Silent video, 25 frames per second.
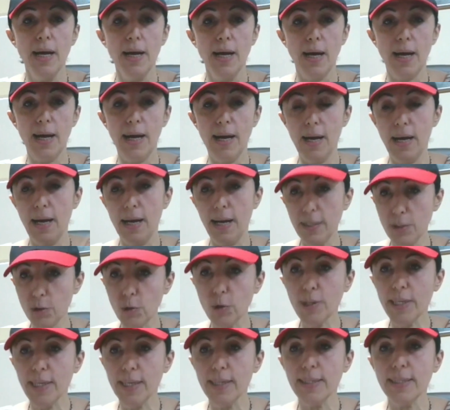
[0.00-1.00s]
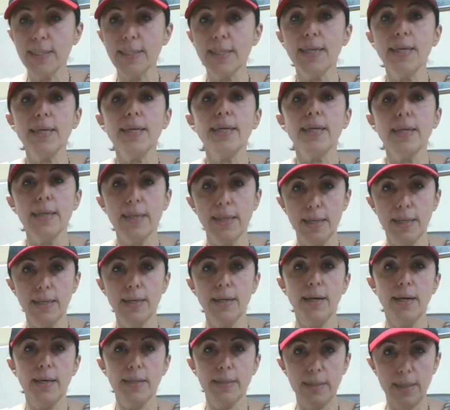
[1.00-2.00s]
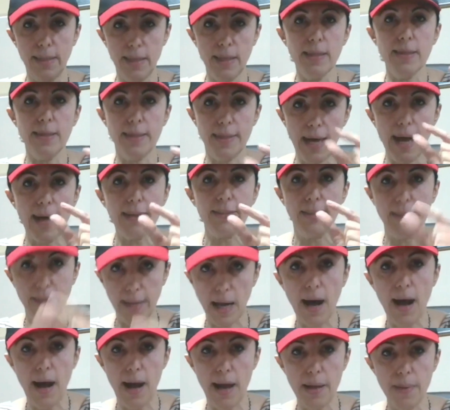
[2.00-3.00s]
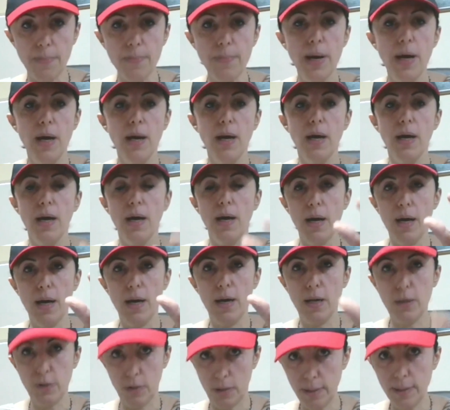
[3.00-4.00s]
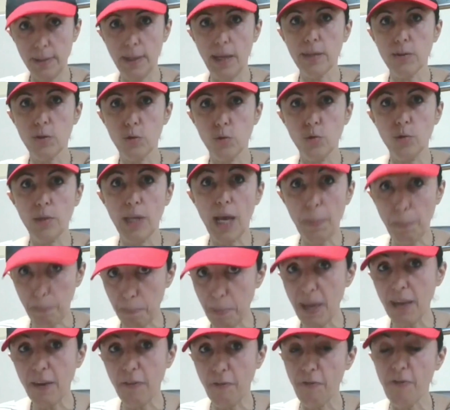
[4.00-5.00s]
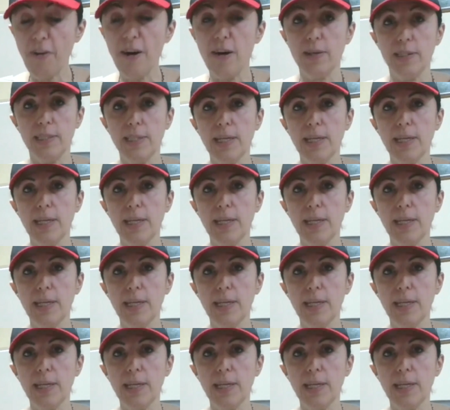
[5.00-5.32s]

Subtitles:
As you can see, he cannot hit that dime next to that big ferrous.